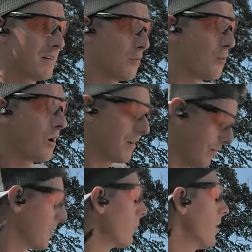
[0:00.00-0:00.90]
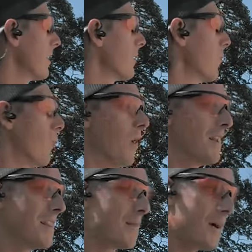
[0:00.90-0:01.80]
One
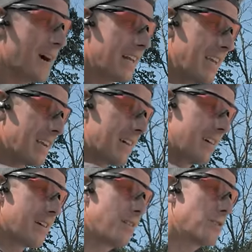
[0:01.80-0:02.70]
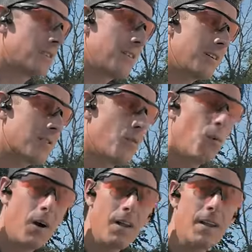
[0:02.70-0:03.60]
in the body? Are you serious?
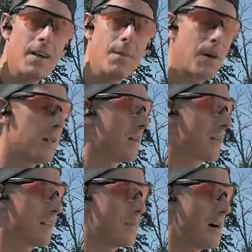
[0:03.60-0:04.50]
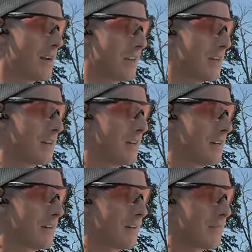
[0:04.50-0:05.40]
1 pellet in the body.
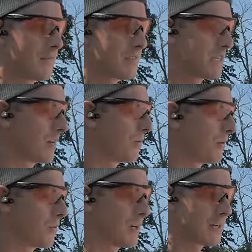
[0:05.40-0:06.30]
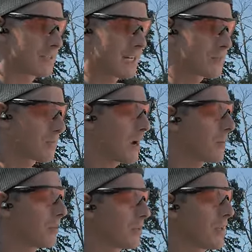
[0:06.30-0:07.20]
Several in the wings. That's
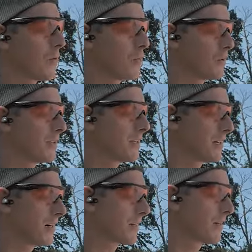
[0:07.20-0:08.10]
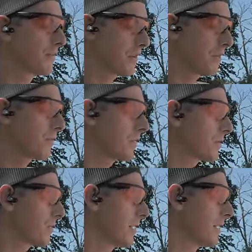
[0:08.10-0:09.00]
probably a wounded duck. Very
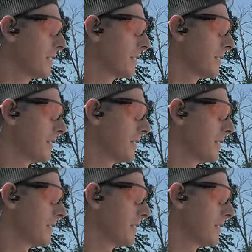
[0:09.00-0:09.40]
frustrating.